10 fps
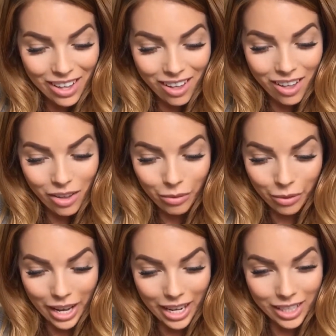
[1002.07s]
All
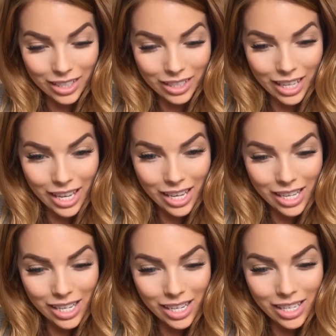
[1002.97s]
right,
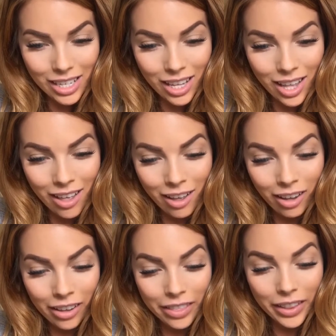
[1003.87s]
and
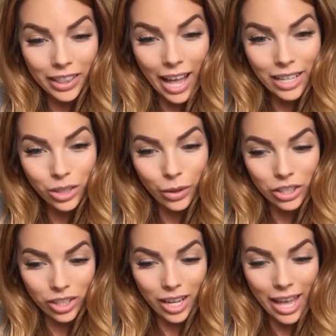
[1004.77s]
the last
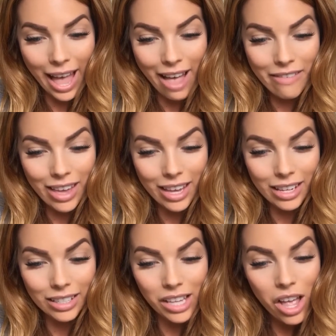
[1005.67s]
question I have
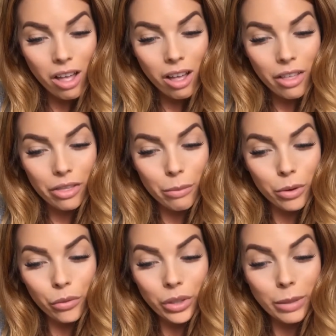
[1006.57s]
is, the
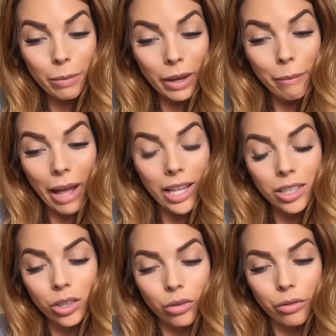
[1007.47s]
move was a big
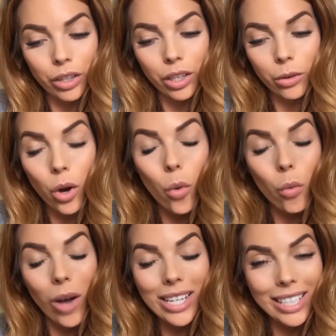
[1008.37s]
milestone for you.
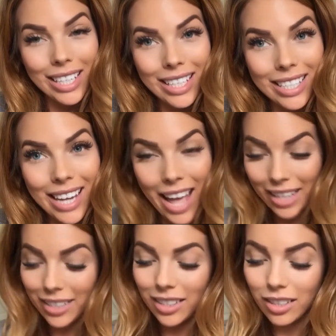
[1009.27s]
What is
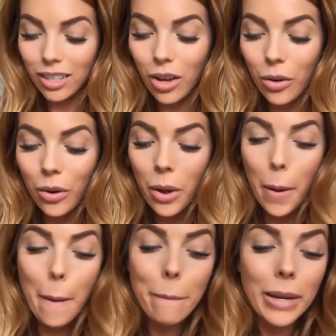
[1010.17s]
next? So
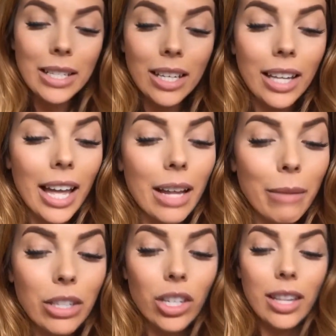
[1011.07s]
basically I had
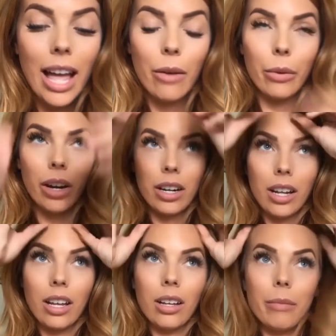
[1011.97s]
mentioned that we're
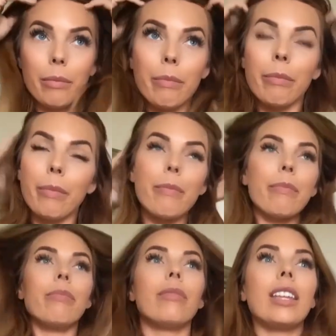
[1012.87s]
gonna
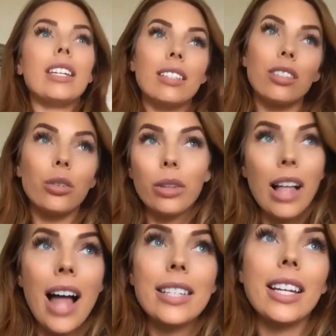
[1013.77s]
need to do a
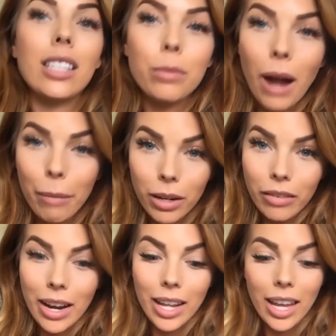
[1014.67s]
lot to get this property
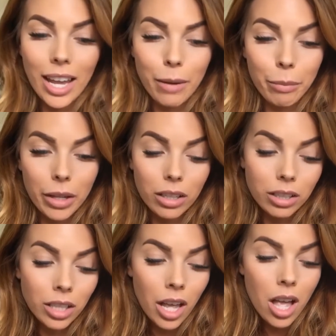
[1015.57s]
ready and build.